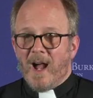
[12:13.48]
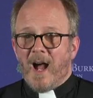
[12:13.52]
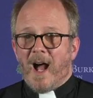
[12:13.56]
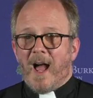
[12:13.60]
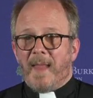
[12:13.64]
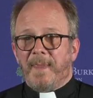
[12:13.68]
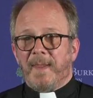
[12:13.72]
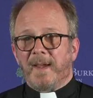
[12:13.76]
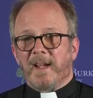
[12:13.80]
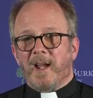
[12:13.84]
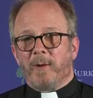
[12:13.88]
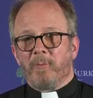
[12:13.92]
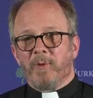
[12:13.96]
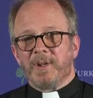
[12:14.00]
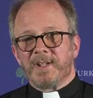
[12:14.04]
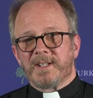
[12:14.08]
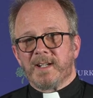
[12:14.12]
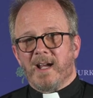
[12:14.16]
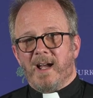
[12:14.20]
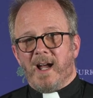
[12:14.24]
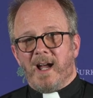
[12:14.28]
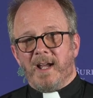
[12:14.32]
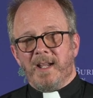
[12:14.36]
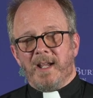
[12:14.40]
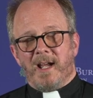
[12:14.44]
I think I want
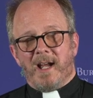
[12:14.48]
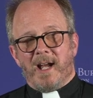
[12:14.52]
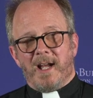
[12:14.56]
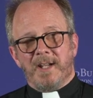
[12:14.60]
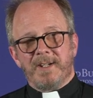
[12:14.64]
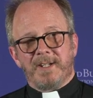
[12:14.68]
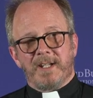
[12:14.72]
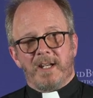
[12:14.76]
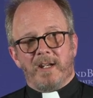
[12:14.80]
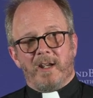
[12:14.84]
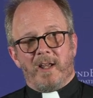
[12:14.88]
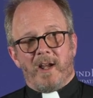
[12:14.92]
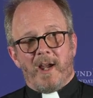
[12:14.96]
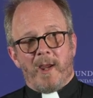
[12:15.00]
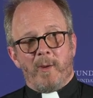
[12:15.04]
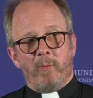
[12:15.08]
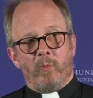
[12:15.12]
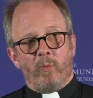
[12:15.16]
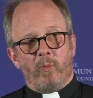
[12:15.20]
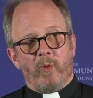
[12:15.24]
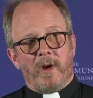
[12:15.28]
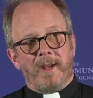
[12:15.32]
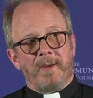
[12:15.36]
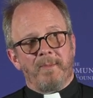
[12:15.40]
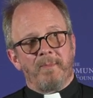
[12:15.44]
to uh,
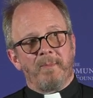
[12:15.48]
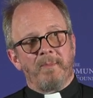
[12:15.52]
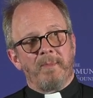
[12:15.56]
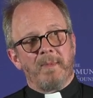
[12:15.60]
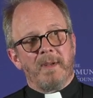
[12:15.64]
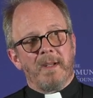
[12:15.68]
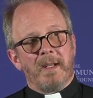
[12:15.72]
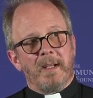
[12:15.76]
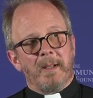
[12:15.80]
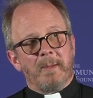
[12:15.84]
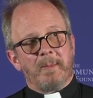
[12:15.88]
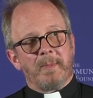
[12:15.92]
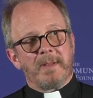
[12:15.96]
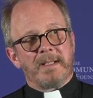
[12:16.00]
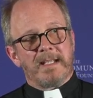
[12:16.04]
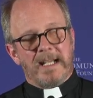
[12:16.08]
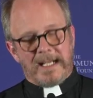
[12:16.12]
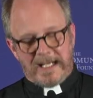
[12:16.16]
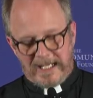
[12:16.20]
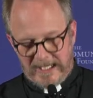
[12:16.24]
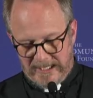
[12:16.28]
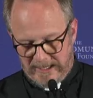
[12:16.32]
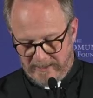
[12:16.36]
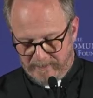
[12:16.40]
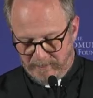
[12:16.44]
underline one
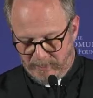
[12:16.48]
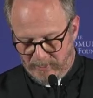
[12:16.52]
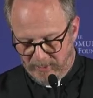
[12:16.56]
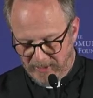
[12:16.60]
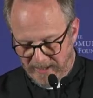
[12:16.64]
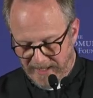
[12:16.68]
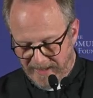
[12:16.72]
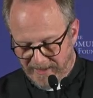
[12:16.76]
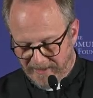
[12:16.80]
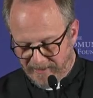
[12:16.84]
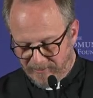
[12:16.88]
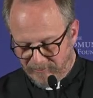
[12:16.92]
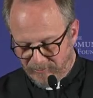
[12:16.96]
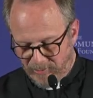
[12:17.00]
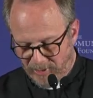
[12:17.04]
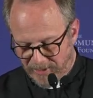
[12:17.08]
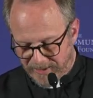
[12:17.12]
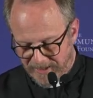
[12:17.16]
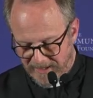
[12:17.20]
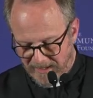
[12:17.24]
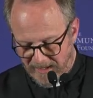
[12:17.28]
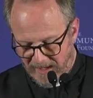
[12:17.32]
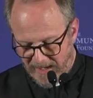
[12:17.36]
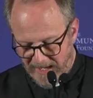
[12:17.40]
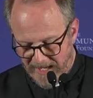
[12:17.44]
particular point that Rod
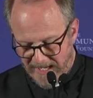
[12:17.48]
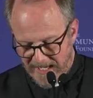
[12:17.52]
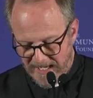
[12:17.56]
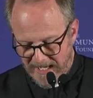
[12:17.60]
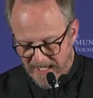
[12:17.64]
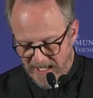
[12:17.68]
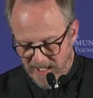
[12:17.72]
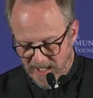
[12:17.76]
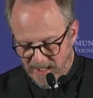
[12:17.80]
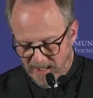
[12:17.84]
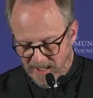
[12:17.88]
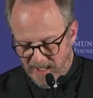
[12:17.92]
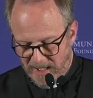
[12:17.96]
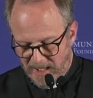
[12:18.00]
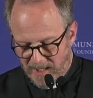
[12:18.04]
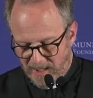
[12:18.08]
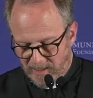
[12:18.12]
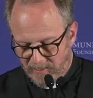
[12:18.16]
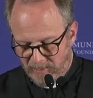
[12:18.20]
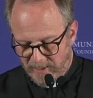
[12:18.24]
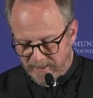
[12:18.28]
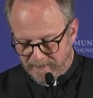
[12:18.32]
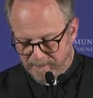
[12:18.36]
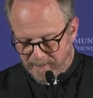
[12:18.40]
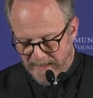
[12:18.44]
and I
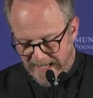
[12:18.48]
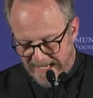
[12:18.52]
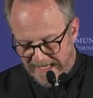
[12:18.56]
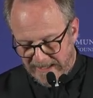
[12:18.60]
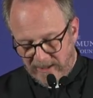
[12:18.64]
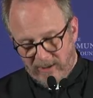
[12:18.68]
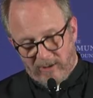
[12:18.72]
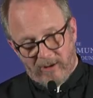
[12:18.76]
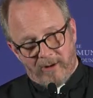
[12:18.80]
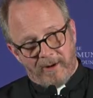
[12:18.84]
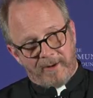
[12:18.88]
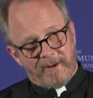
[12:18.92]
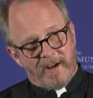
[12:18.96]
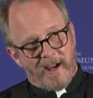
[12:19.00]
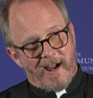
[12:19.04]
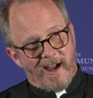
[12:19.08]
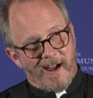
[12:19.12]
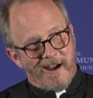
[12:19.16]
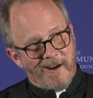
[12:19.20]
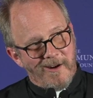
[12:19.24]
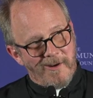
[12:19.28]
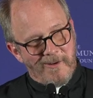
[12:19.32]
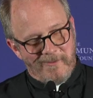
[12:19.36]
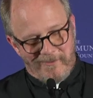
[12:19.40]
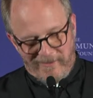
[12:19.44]
would bang on
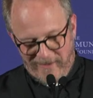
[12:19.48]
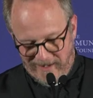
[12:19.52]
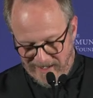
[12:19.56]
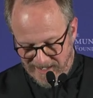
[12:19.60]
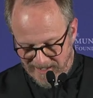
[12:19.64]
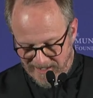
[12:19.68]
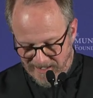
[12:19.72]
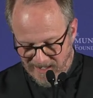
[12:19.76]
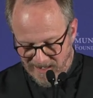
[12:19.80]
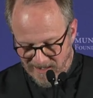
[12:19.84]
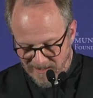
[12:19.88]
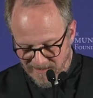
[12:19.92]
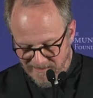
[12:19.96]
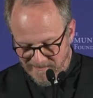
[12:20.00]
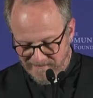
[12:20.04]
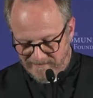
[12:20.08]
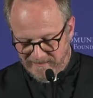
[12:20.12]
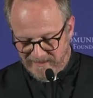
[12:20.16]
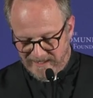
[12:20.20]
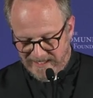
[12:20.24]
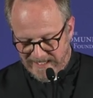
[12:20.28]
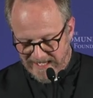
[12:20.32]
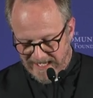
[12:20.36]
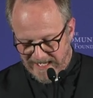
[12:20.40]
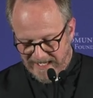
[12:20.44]
over and over
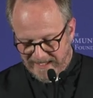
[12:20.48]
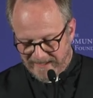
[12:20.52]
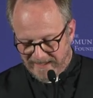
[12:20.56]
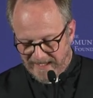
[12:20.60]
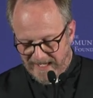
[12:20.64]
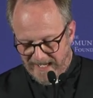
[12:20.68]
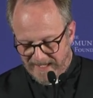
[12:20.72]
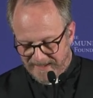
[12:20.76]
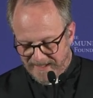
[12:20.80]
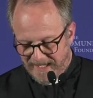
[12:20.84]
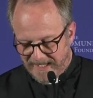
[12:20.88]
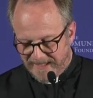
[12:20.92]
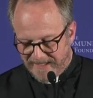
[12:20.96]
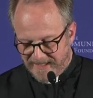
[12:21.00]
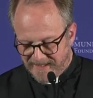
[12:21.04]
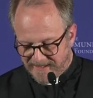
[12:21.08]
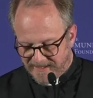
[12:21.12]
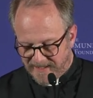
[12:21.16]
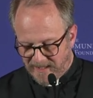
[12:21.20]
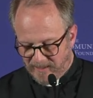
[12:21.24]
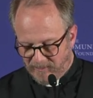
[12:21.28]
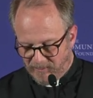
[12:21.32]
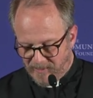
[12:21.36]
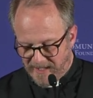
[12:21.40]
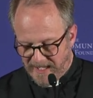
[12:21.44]
again, and that is
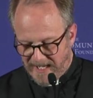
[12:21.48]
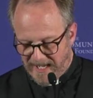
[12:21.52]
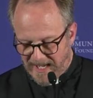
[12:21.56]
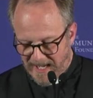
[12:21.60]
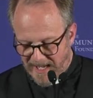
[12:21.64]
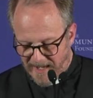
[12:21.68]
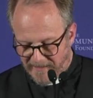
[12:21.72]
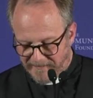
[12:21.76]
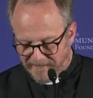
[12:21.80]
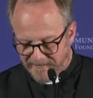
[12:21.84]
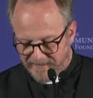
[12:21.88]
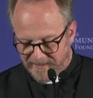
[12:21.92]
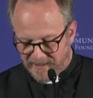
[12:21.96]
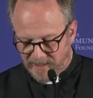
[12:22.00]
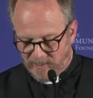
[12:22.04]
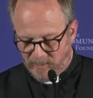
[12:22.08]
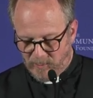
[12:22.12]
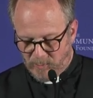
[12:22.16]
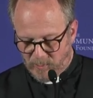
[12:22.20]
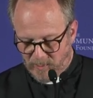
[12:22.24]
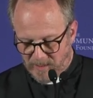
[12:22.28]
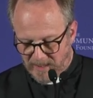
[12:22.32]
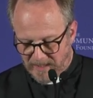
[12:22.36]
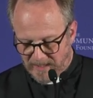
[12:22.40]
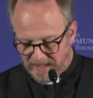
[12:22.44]
that we have to
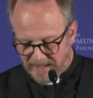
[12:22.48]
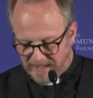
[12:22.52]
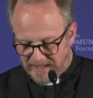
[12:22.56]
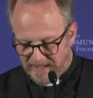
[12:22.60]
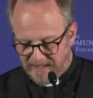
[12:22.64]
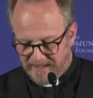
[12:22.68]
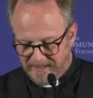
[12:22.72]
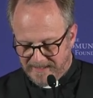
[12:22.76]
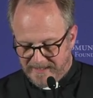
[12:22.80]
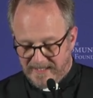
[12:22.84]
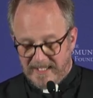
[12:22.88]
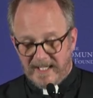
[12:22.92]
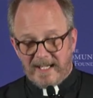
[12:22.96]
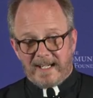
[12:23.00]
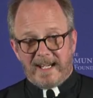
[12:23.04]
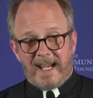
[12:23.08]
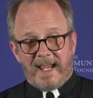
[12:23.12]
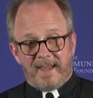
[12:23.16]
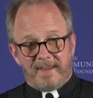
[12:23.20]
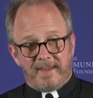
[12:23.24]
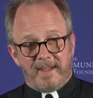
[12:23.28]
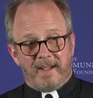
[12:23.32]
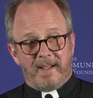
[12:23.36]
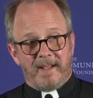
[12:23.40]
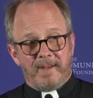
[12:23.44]
work
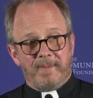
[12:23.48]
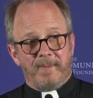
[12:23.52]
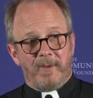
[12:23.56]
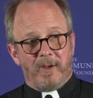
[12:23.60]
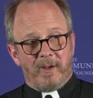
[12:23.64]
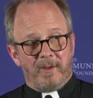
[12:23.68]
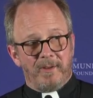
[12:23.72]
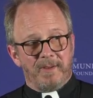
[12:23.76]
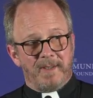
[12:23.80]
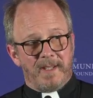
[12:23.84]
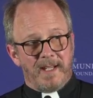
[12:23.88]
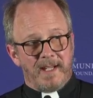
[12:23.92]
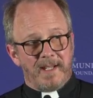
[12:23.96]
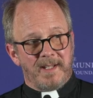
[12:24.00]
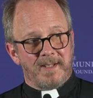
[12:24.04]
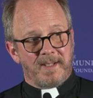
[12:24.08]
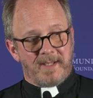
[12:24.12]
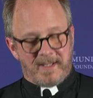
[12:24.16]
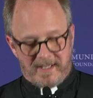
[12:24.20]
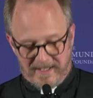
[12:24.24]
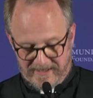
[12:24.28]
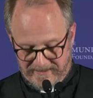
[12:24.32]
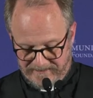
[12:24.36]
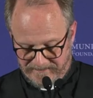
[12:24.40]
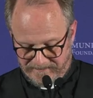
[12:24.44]
together on
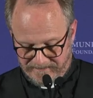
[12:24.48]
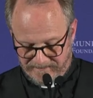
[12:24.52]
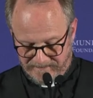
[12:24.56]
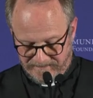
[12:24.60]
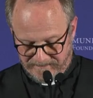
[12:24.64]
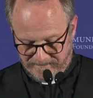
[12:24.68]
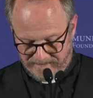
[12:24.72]
this.